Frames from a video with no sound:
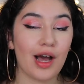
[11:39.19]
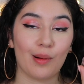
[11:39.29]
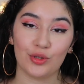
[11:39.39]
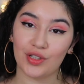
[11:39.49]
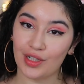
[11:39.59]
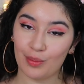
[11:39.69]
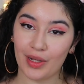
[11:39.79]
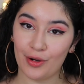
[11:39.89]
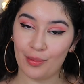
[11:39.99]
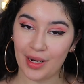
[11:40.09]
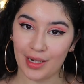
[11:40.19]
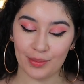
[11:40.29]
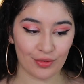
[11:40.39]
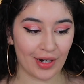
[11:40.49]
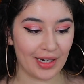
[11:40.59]
I'm also gonna apply it on my
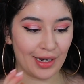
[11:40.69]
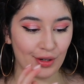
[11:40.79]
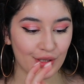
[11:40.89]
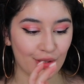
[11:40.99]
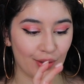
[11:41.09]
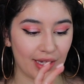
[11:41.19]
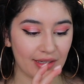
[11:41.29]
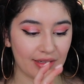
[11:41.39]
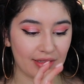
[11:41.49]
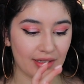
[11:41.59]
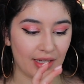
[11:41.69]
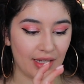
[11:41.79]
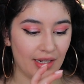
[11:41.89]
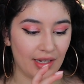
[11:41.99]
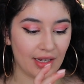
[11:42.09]
lips right now. So let's
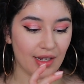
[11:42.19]
see.